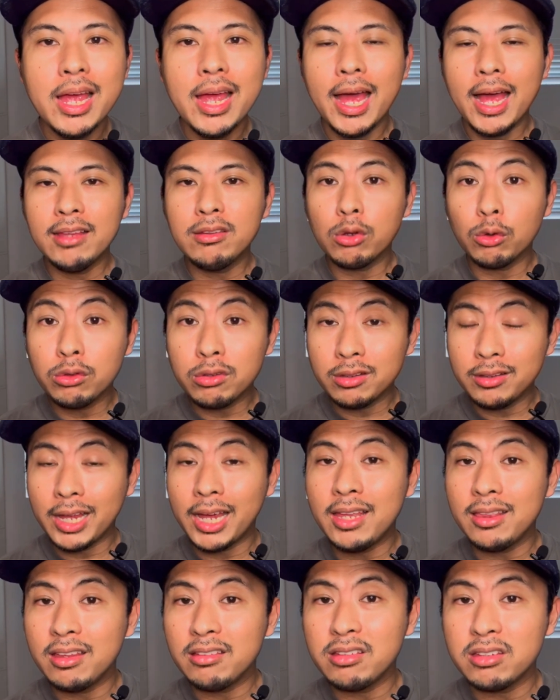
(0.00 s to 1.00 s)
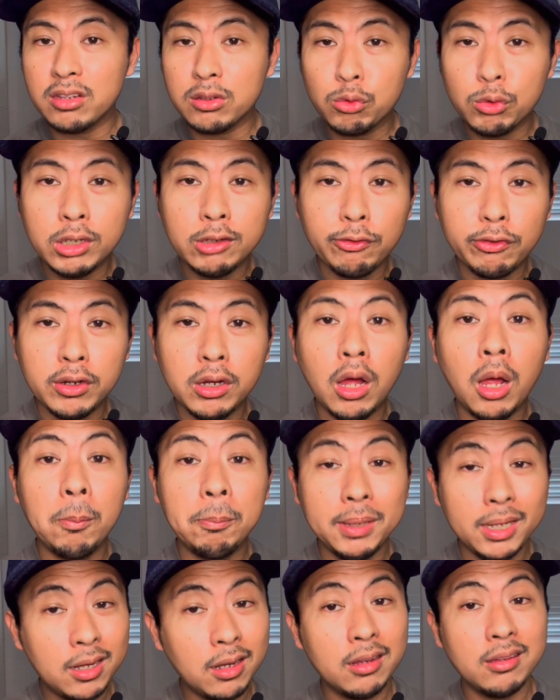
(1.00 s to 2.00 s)
And so today this is a treat for y'all,
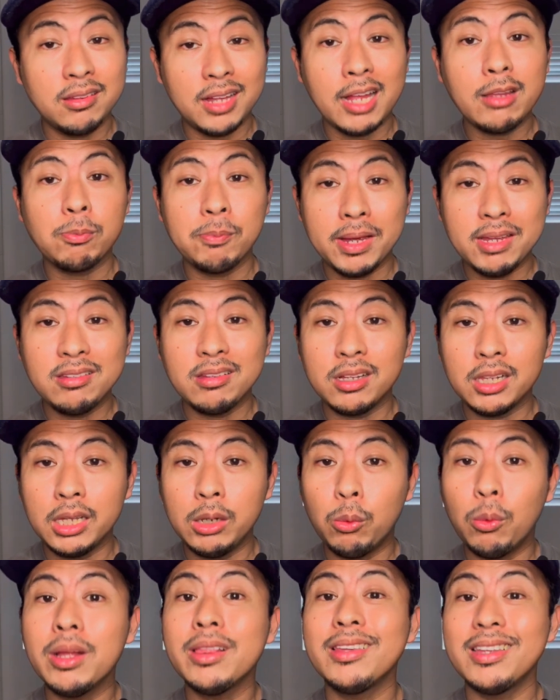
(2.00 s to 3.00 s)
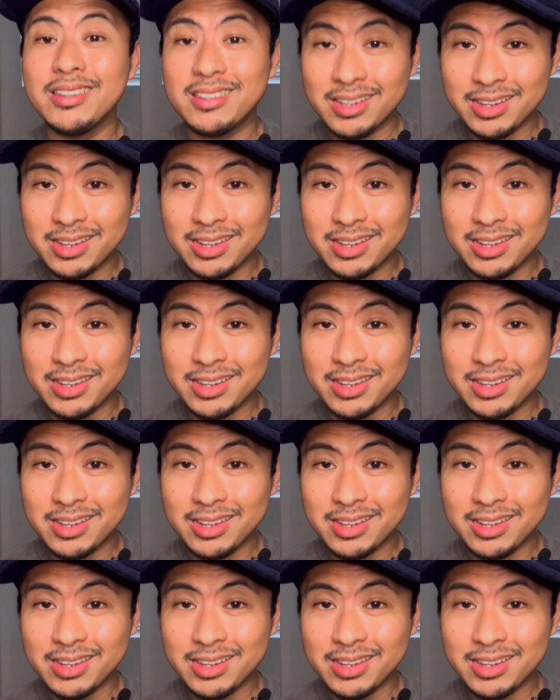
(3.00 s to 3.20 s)
because that's basically what this